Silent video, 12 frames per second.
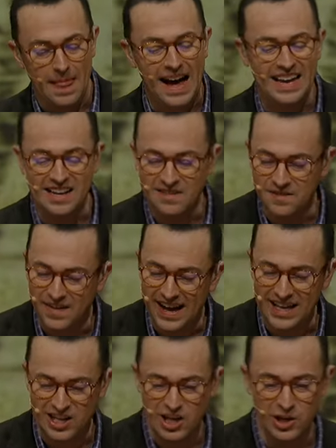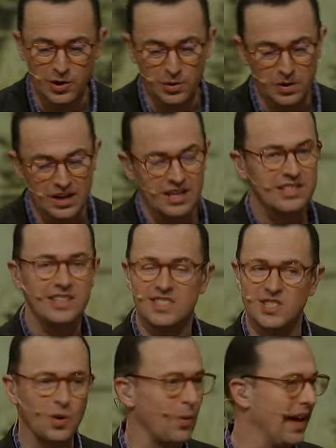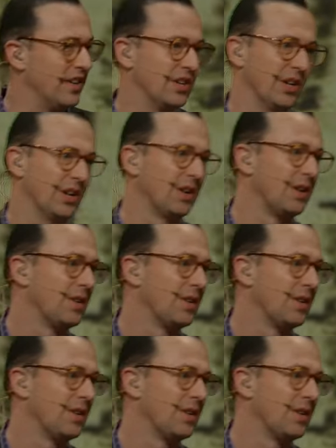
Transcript: I invite you to surrender.